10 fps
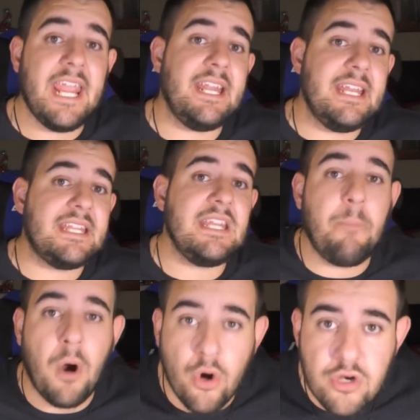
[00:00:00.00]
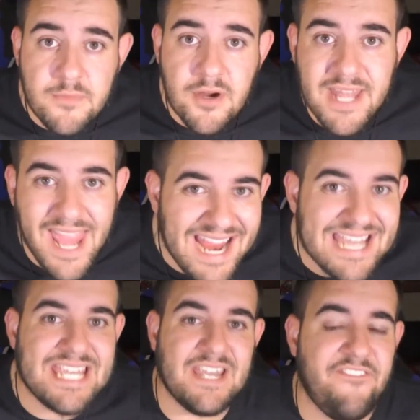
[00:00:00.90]
It is the Pokemon
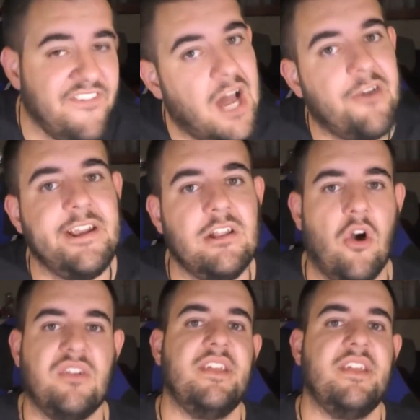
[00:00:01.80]
X Safari Locke.